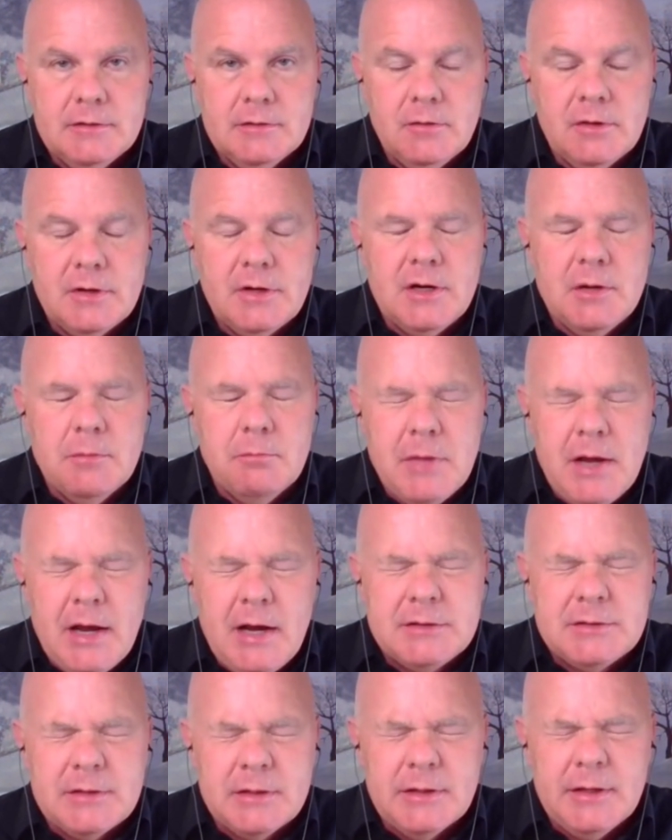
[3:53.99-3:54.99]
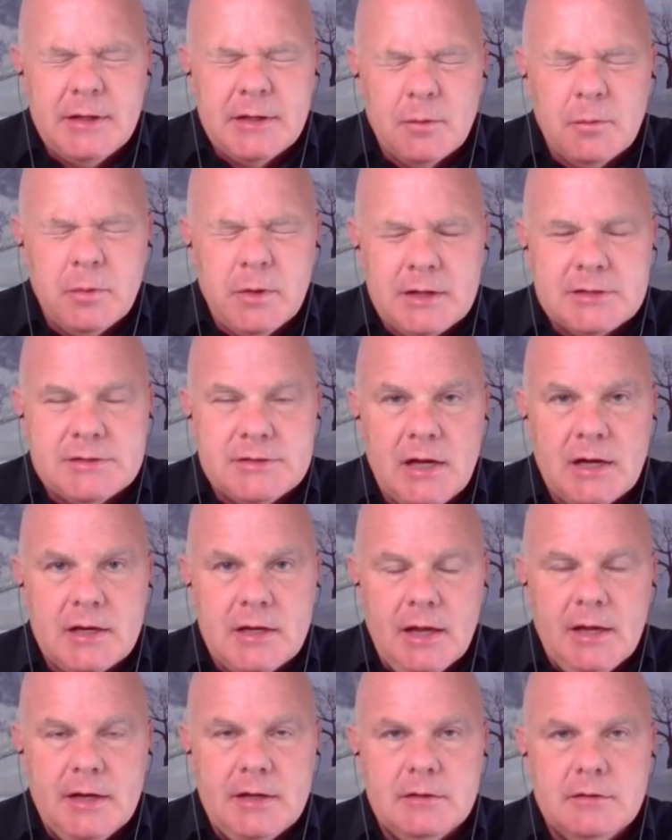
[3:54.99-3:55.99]
What an amazingly complex
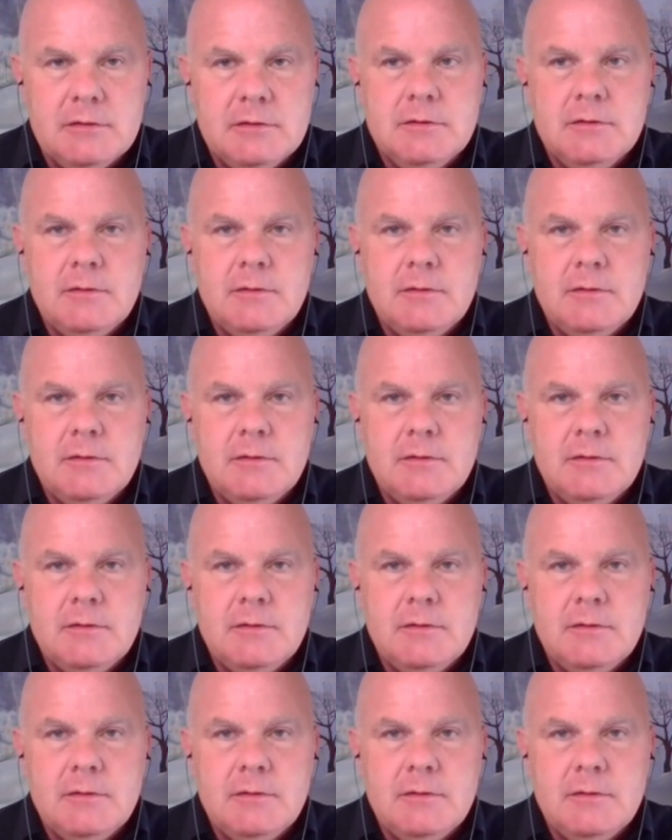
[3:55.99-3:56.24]
decade.